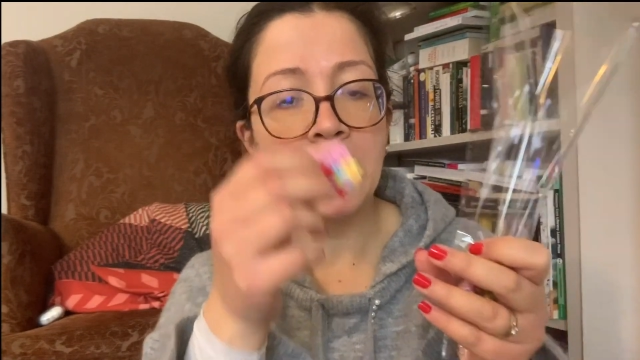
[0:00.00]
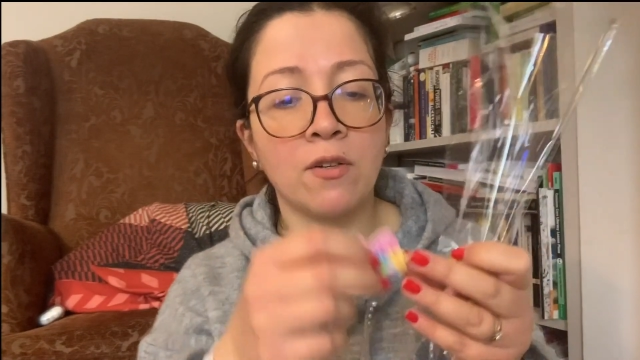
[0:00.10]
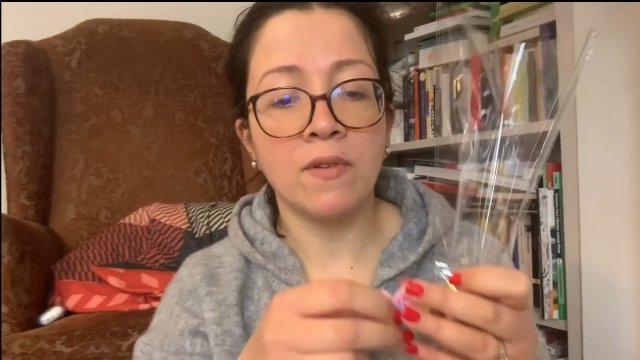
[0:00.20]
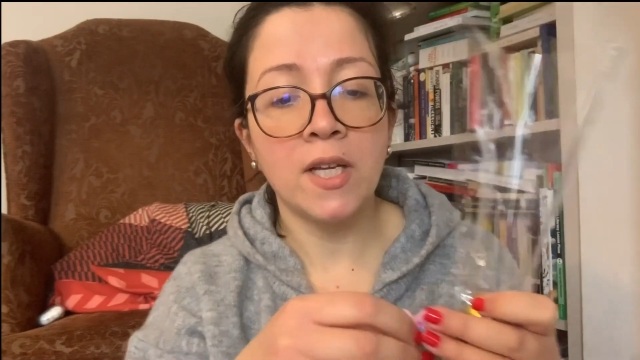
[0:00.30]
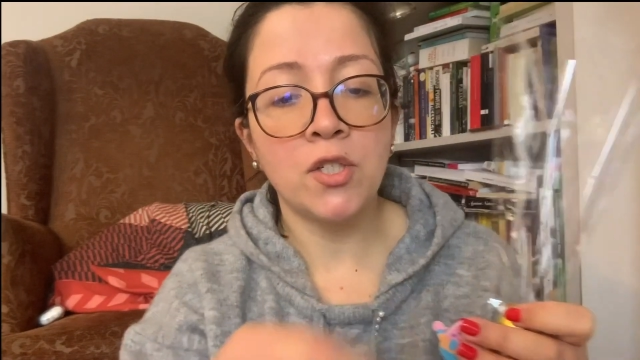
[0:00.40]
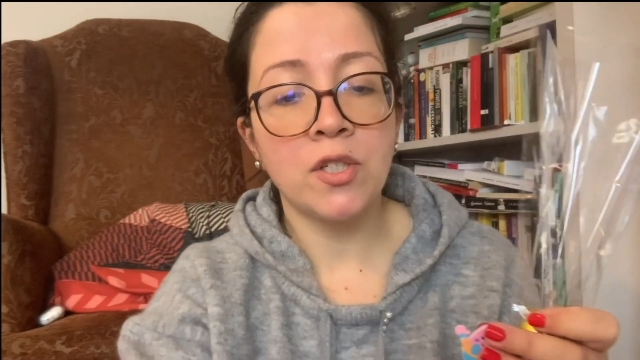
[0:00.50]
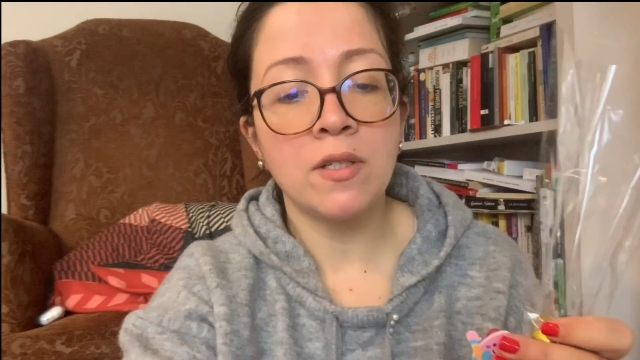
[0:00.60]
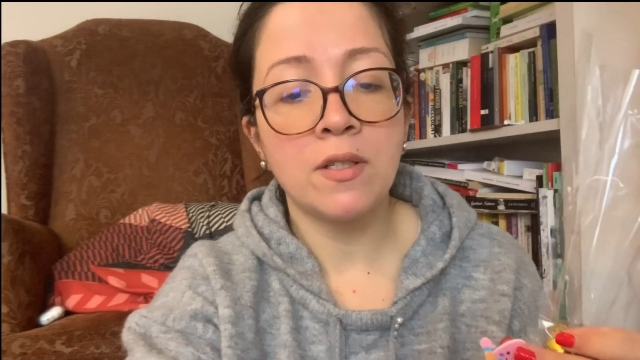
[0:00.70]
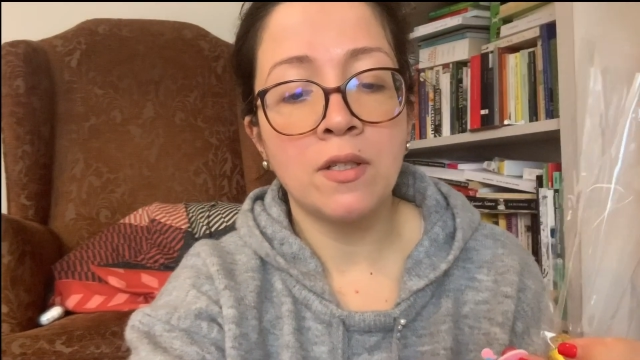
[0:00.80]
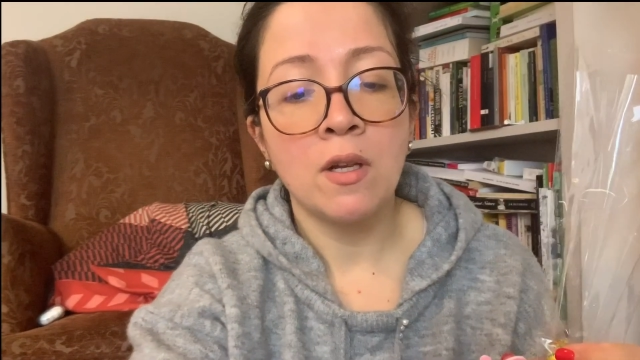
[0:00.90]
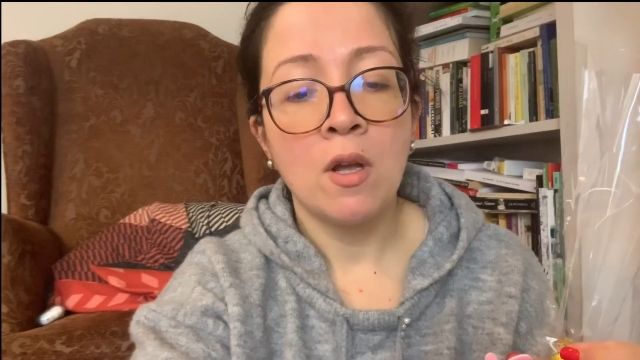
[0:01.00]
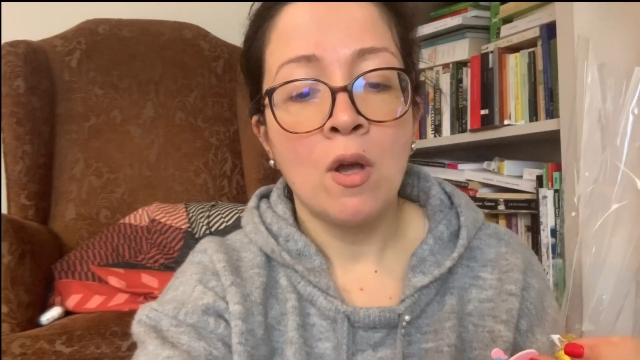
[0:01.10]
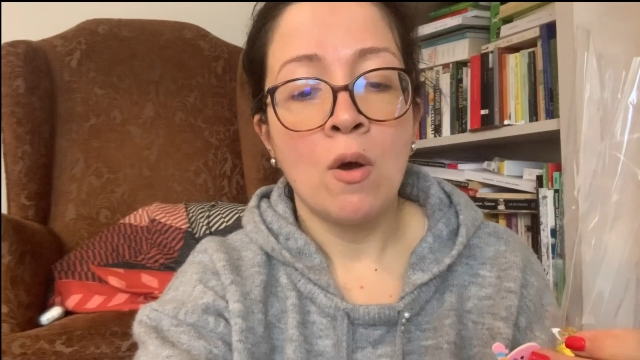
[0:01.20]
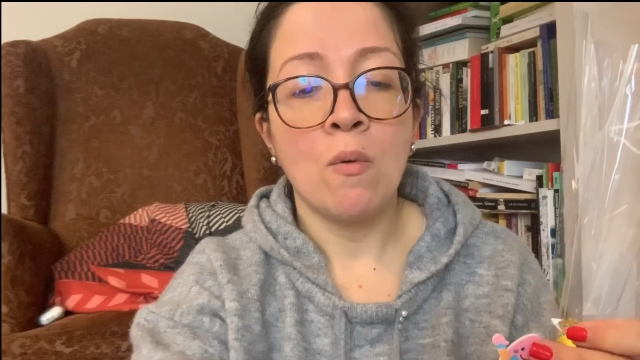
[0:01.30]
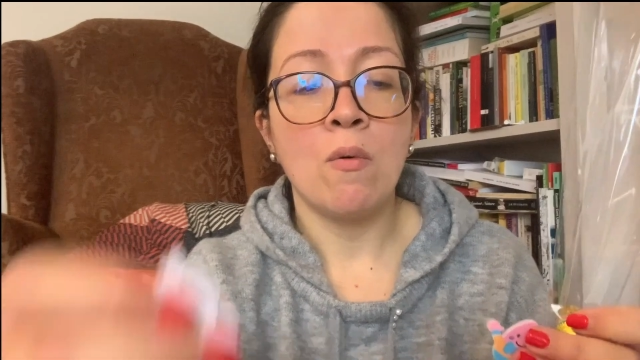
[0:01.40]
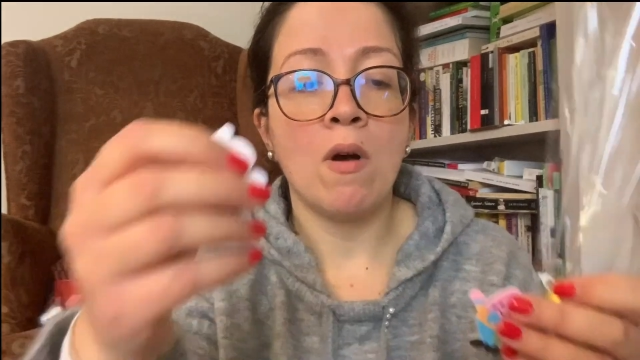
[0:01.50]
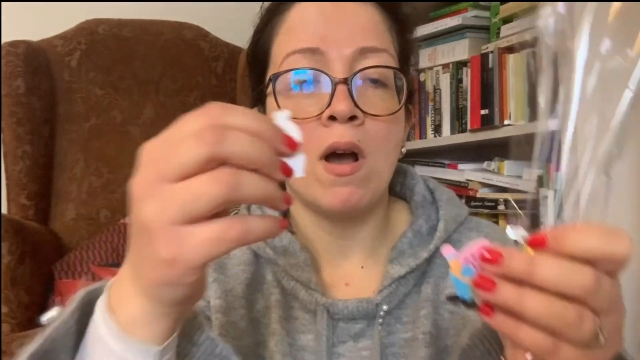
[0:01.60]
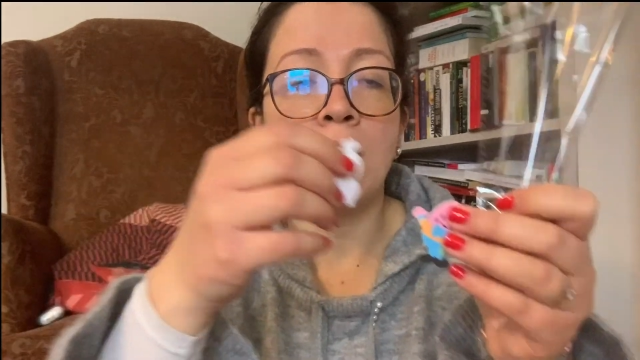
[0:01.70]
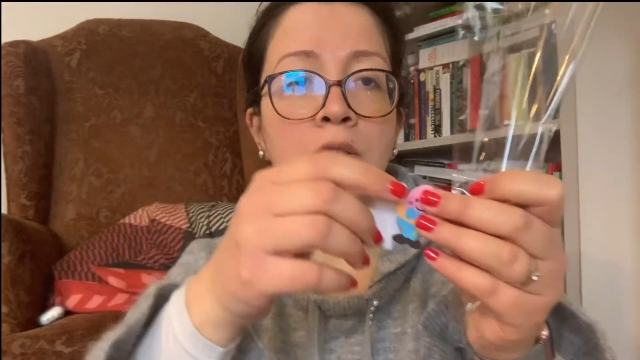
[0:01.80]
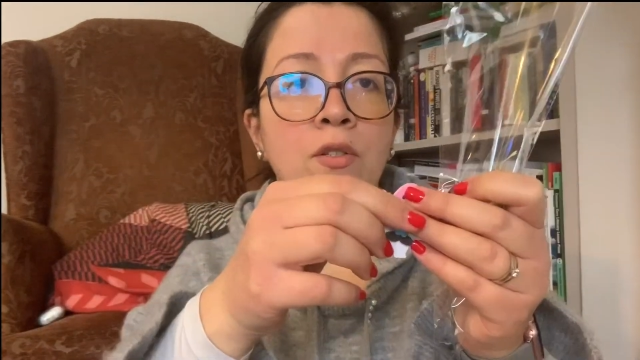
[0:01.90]
decorations.
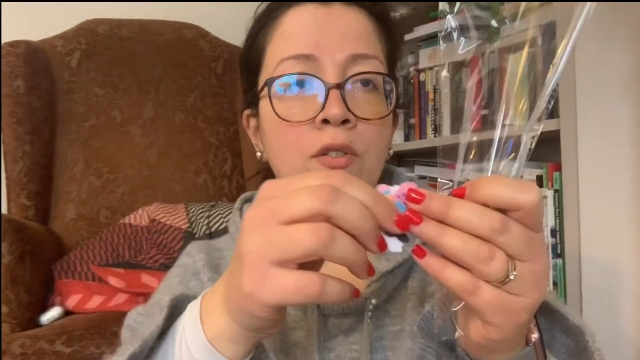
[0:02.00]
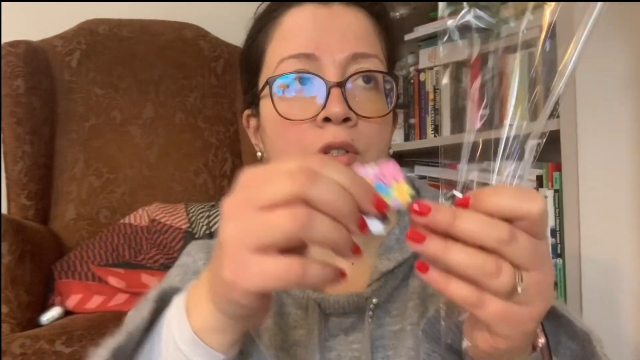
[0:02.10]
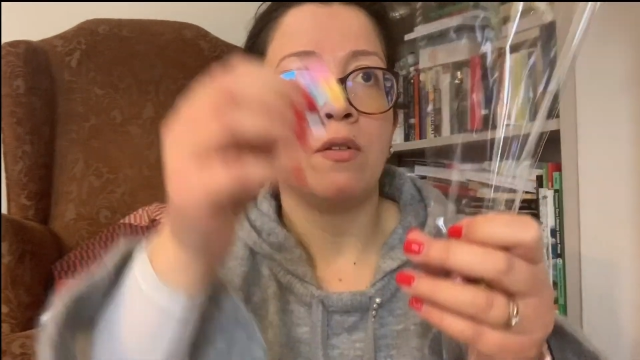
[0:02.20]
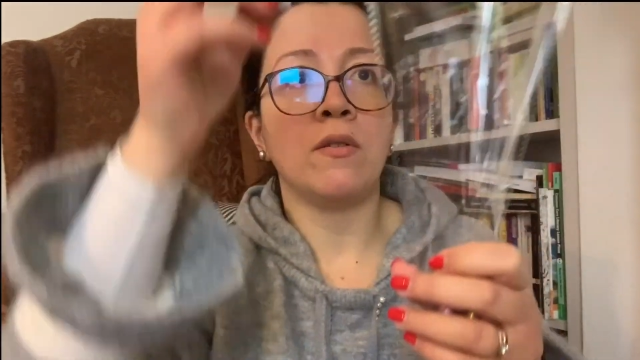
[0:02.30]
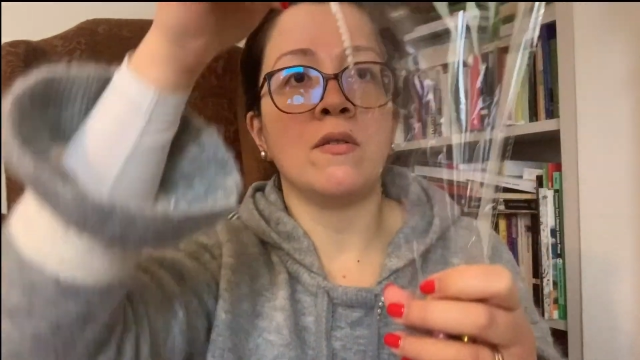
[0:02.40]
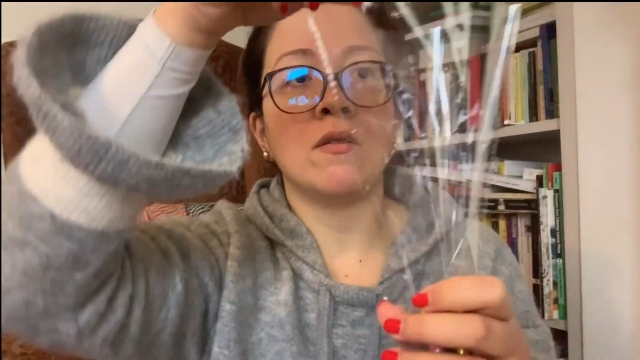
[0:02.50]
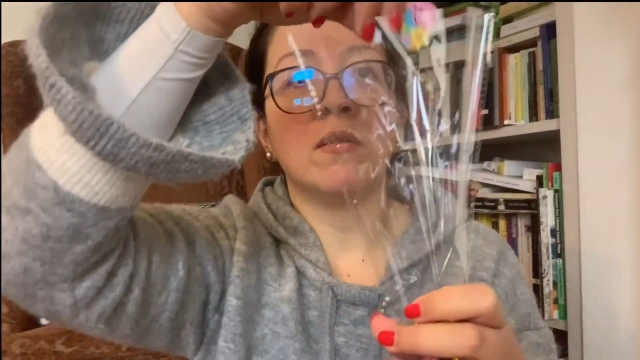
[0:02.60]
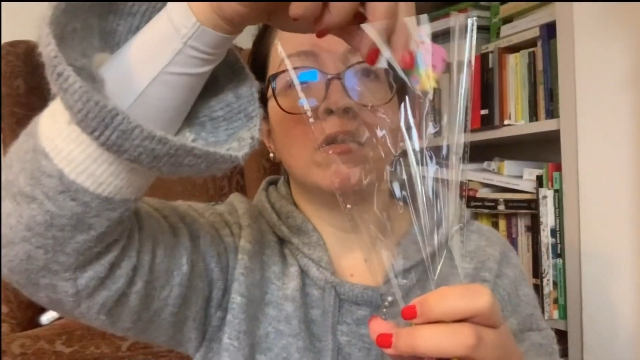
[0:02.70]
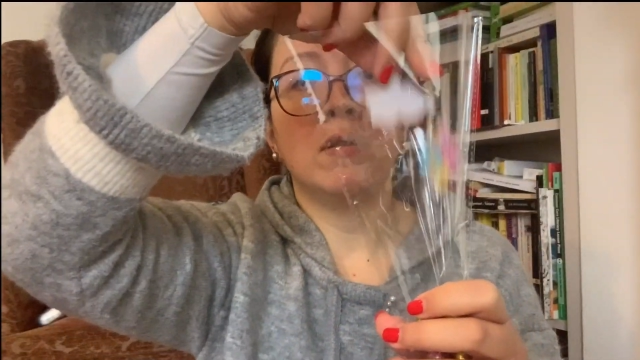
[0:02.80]
1, 2,